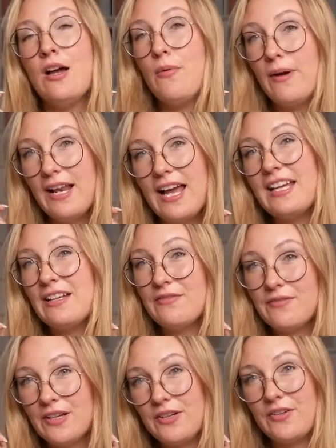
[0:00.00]
Well, I
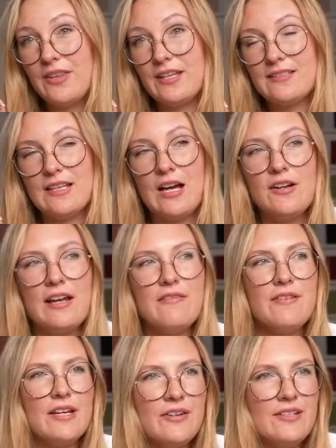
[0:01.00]
can figure things out. I
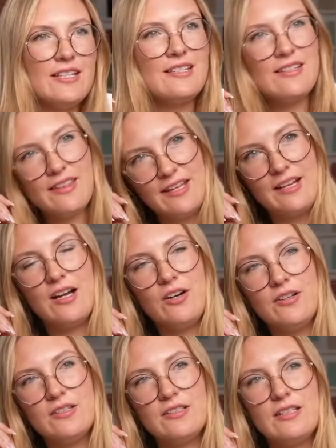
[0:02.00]
figured this thing
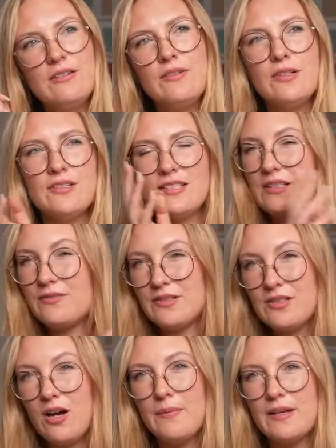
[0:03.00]
out, even though it's a
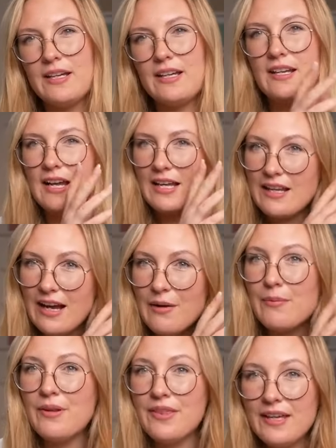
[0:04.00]
different topic. And I,
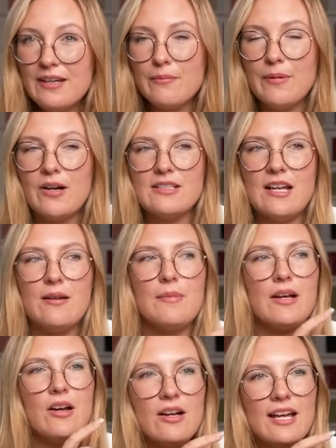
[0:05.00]
I will think about that. I'm
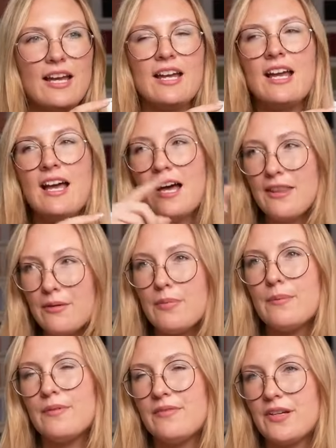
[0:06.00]
like, okay, other
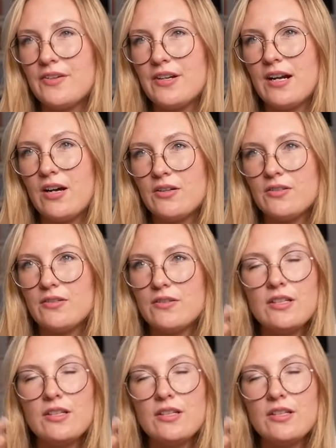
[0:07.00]
people figured it out.